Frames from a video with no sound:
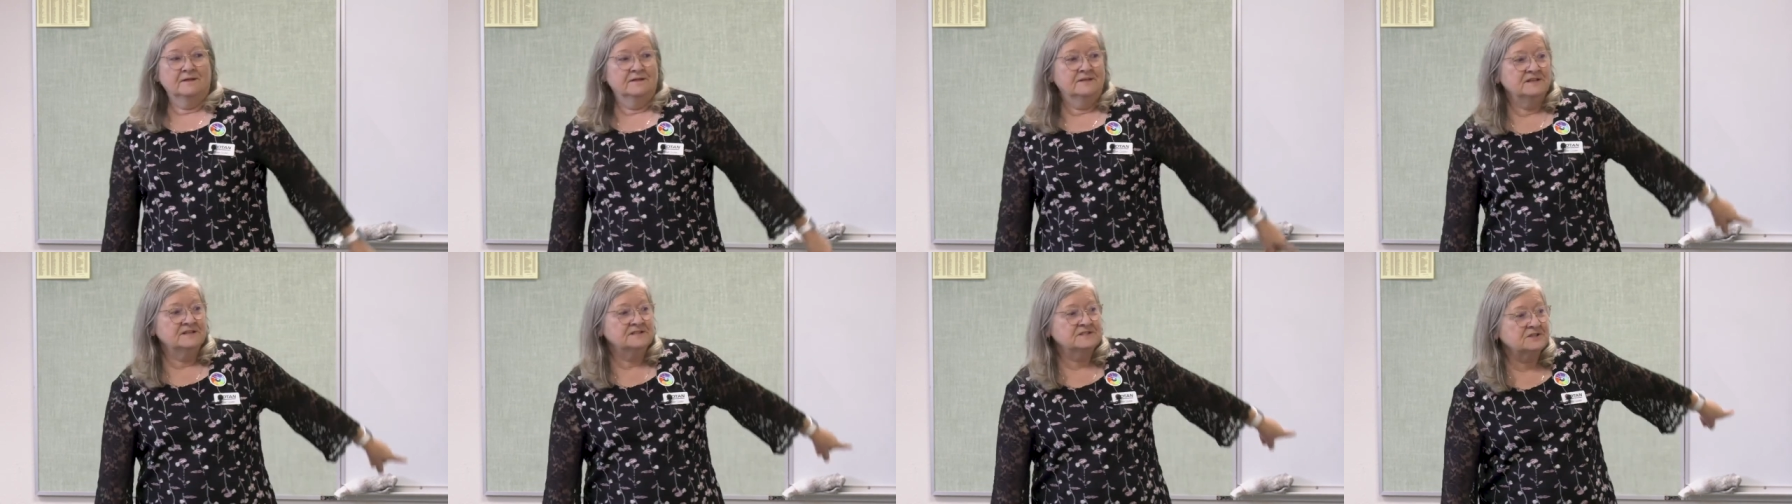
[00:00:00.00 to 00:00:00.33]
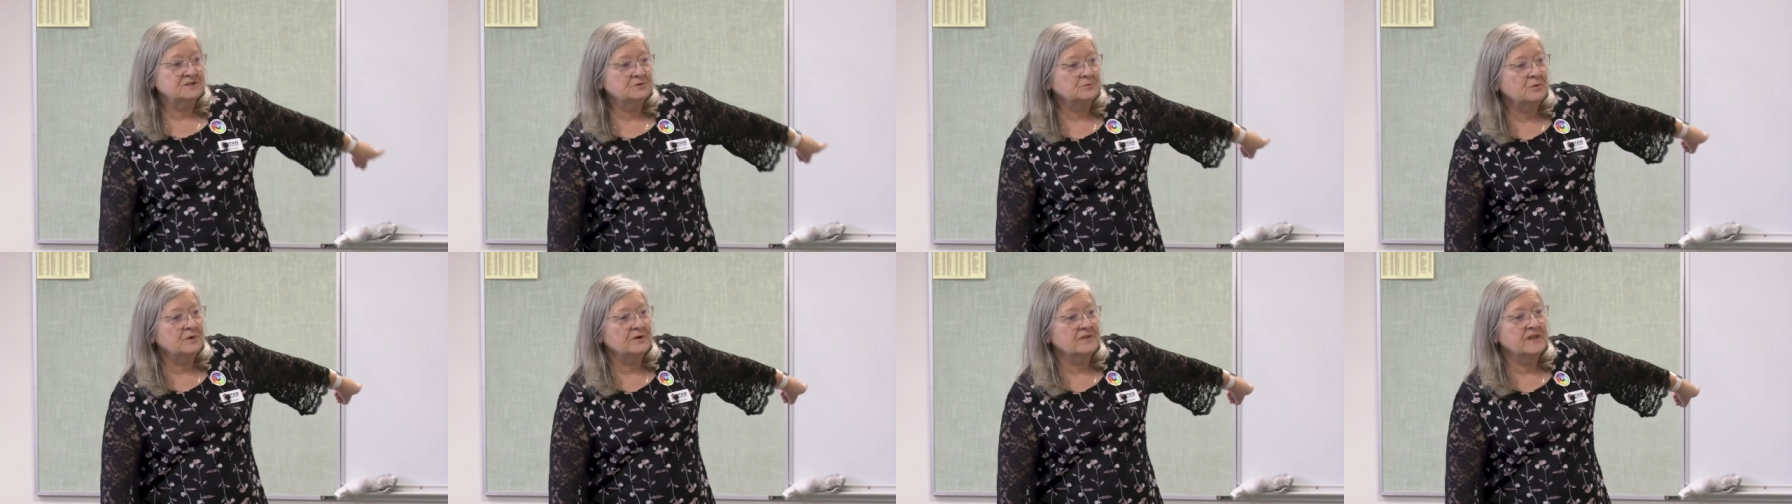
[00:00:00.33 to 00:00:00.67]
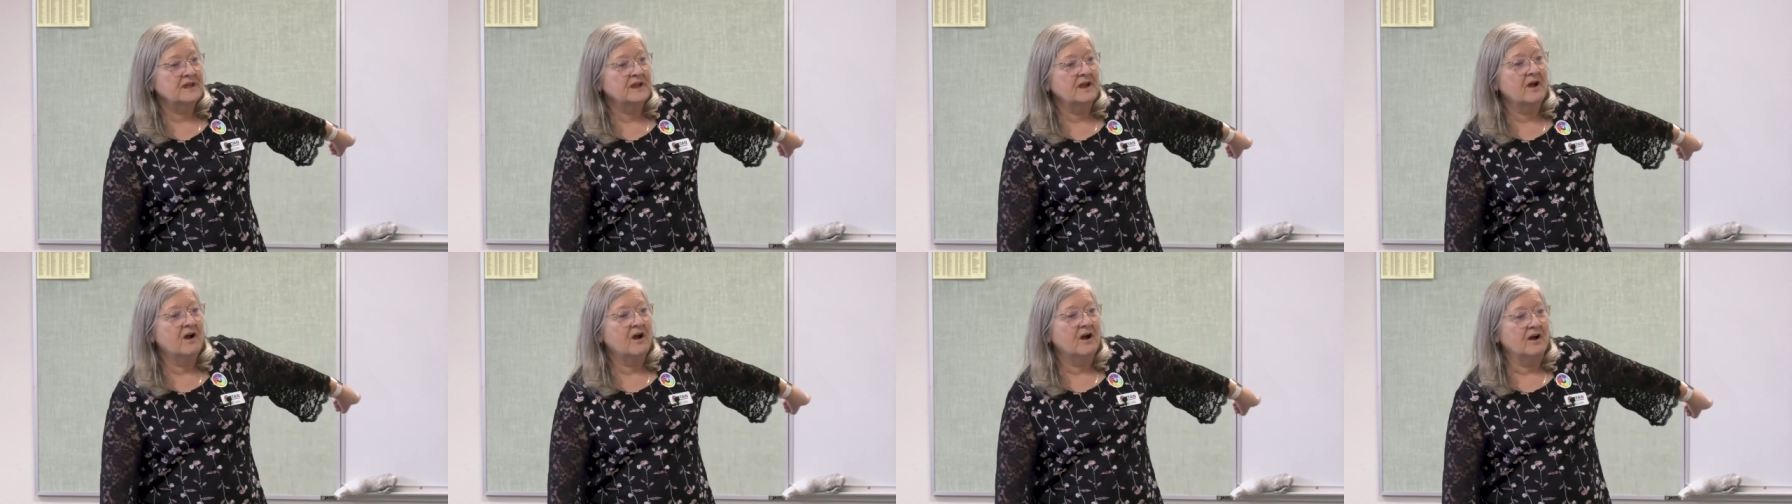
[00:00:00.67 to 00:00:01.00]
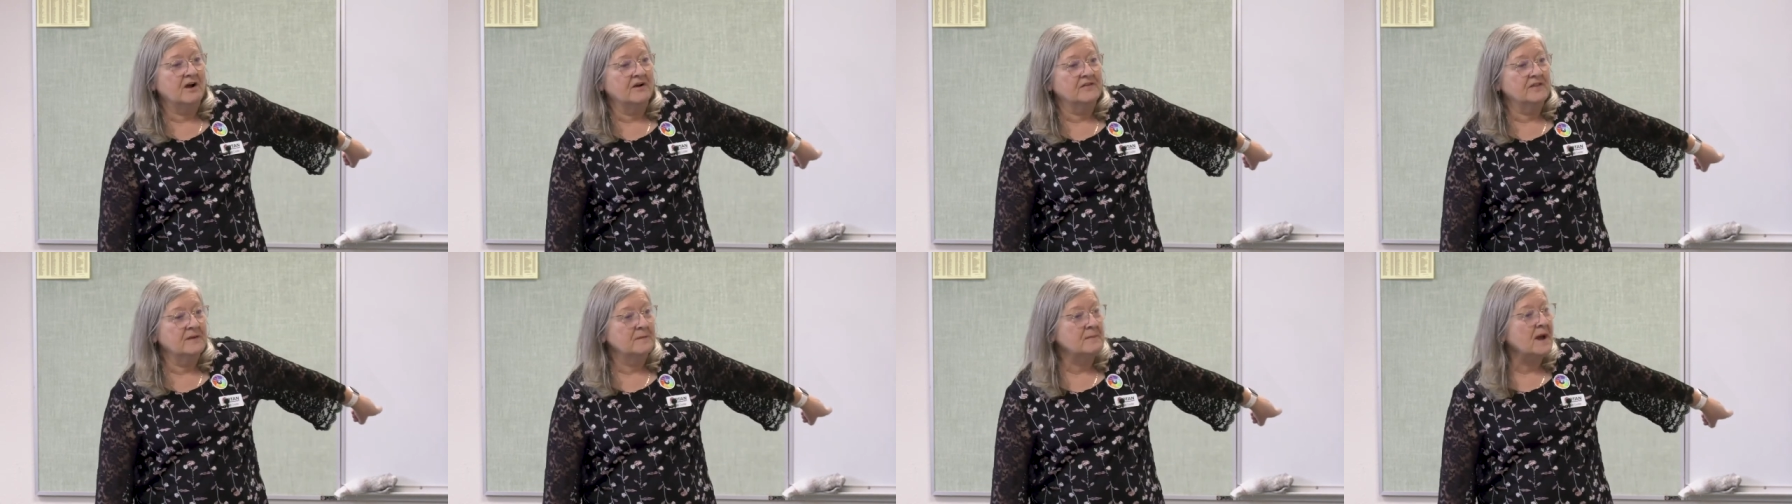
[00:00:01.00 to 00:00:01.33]
This is where they
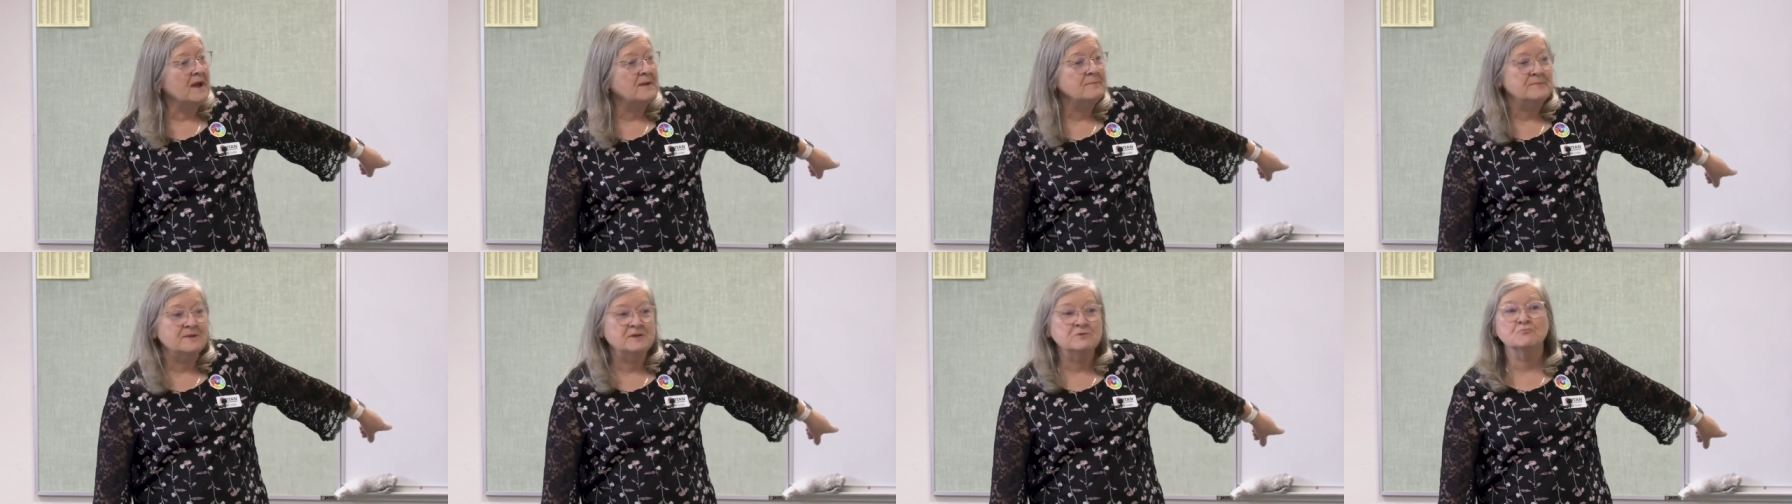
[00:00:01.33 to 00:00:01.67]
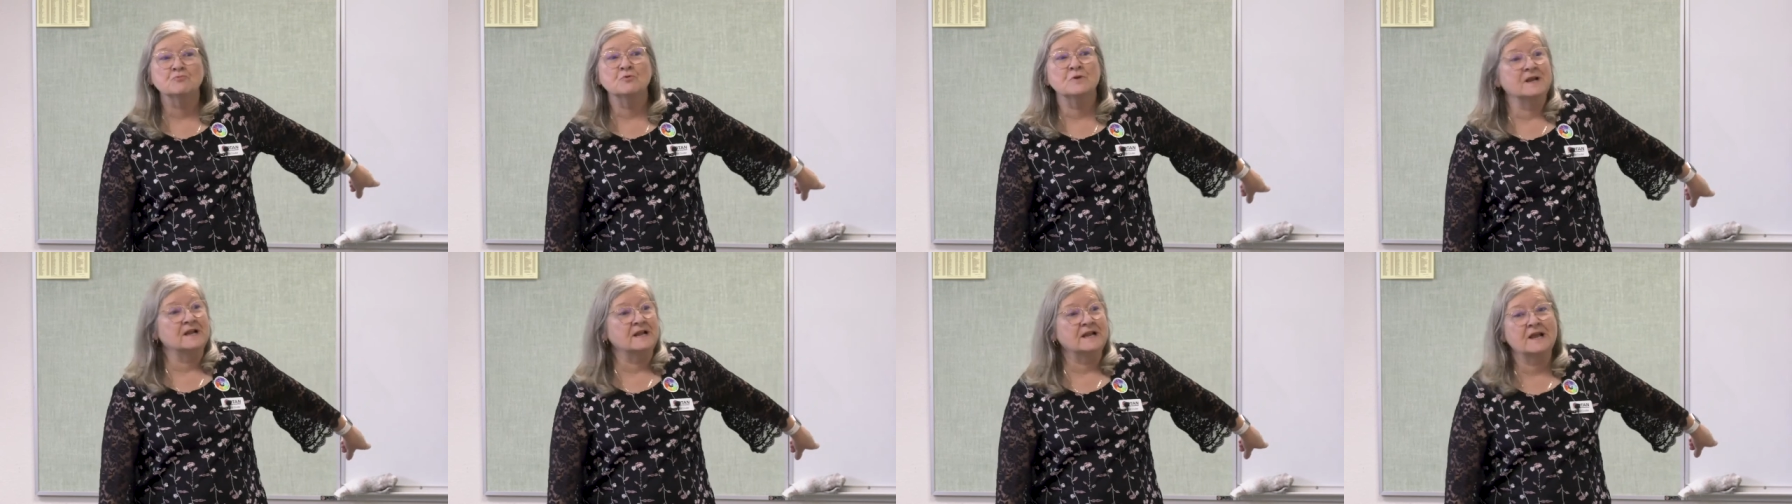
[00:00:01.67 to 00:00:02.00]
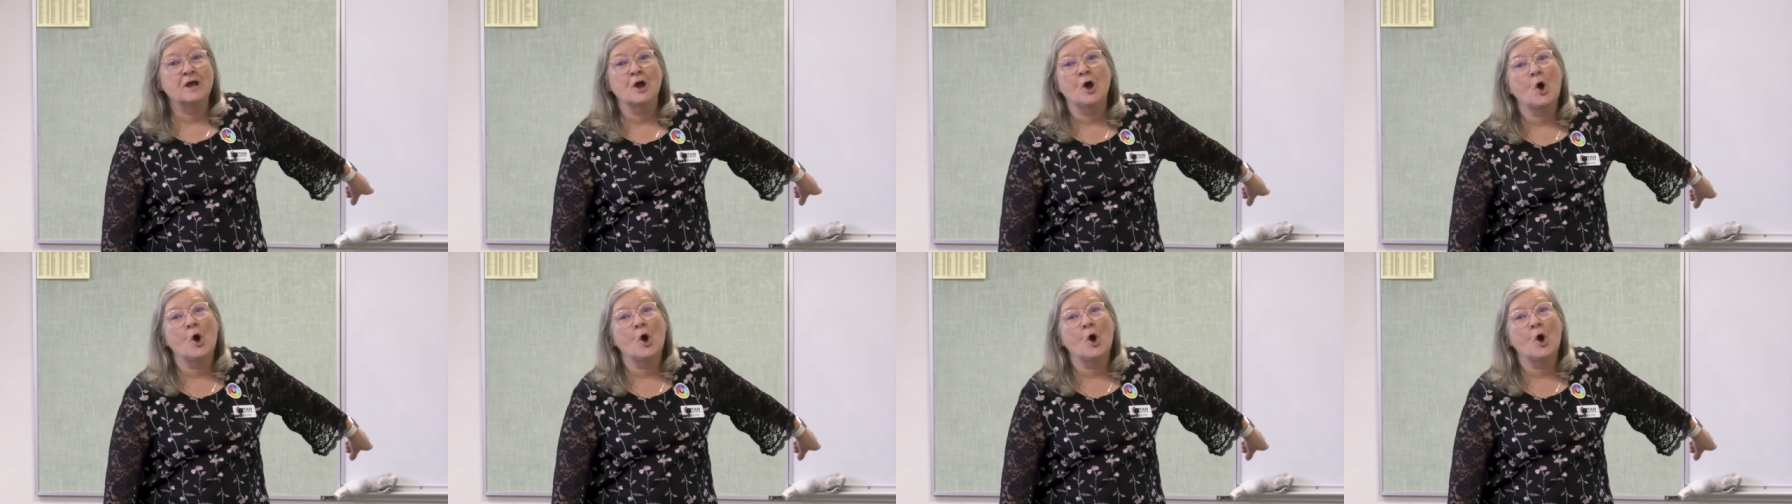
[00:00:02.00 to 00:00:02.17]
are. They might be really